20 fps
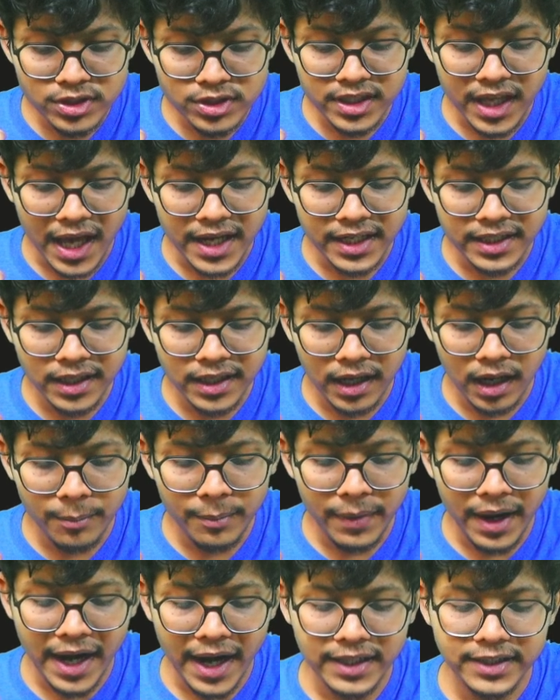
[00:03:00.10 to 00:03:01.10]
can come
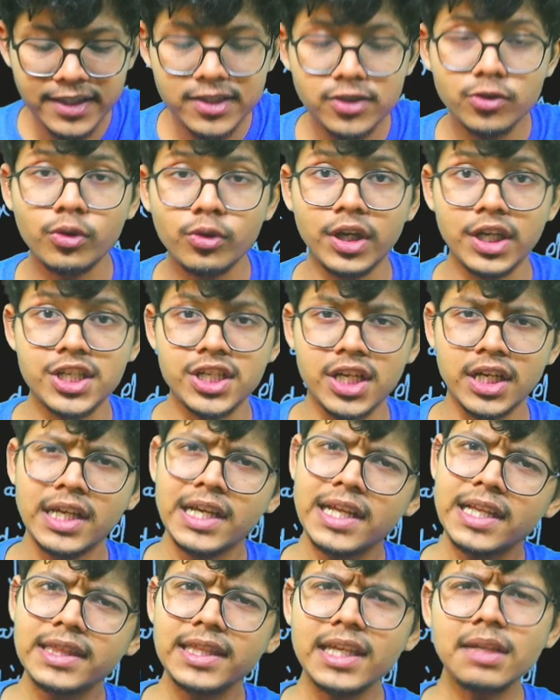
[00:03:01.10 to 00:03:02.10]
at this location,
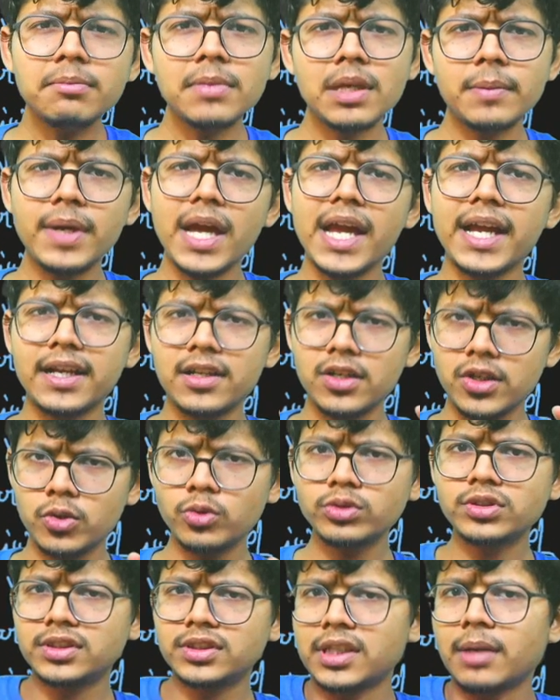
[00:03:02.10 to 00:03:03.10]
then maybe I can do
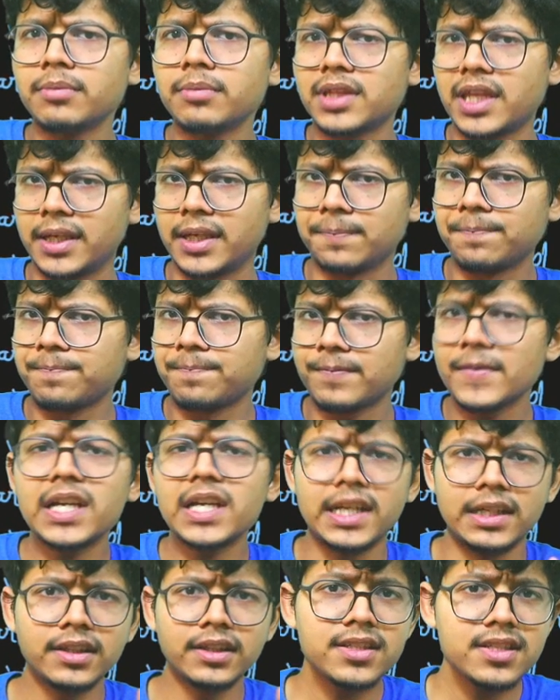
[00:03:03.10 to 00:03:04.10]
something.
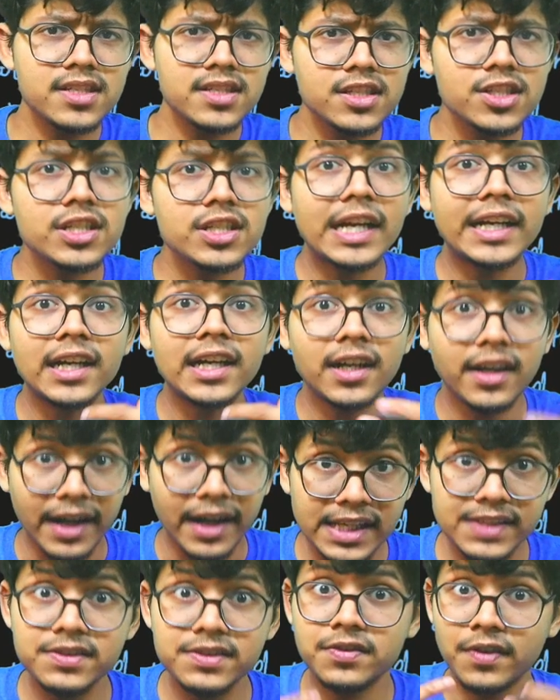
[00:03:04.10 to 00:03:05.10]
Again, this is just hidden
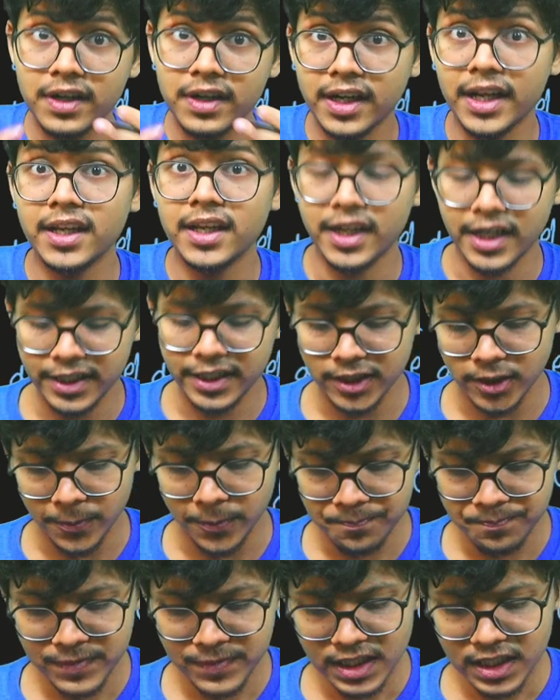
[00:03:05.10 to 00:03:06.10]
trials which we are trying right now.
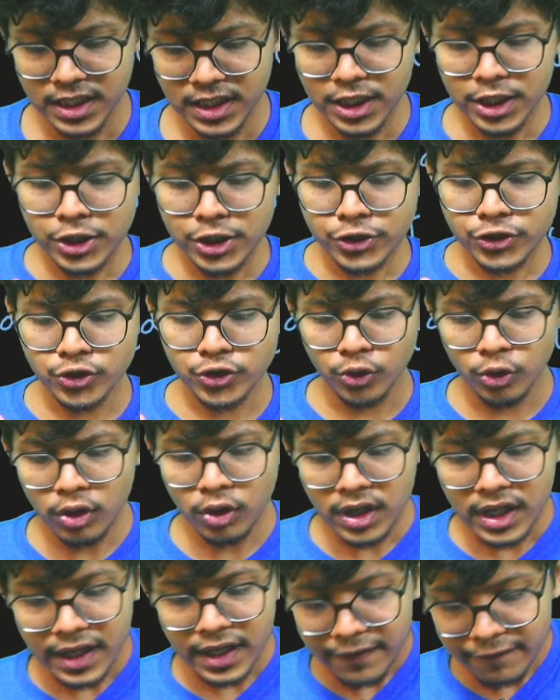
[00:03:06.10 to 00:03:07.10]
So
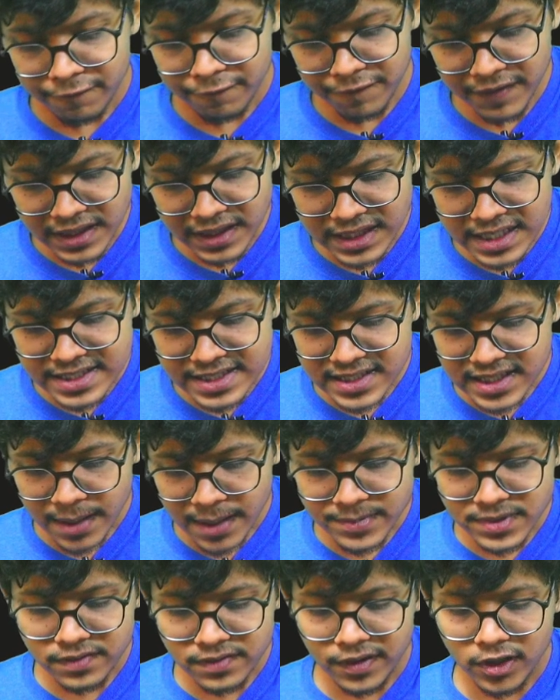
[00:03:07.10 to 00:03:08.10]
with this
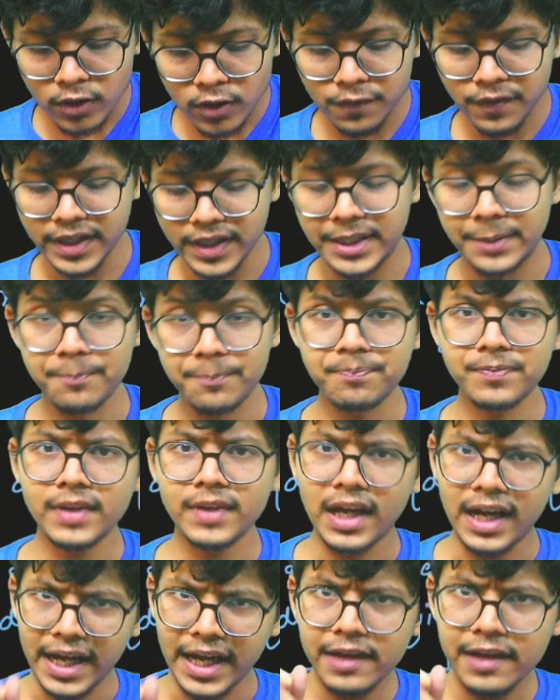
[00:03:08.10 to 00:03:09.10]
nums1 of
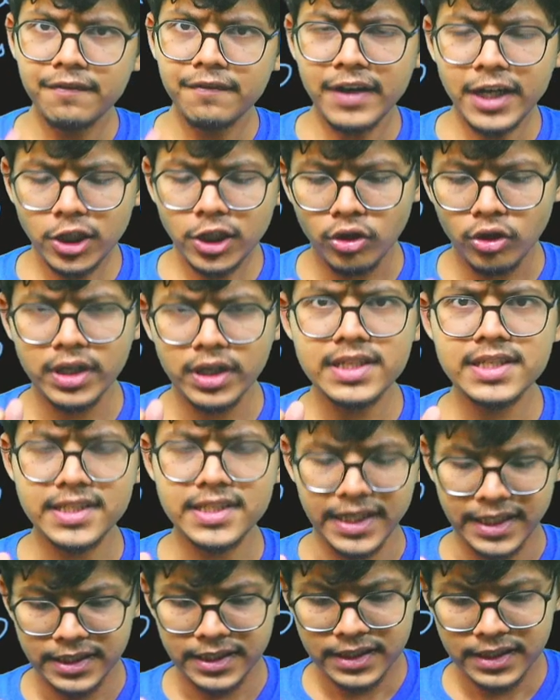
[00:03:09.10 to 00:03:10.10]
I went on and said,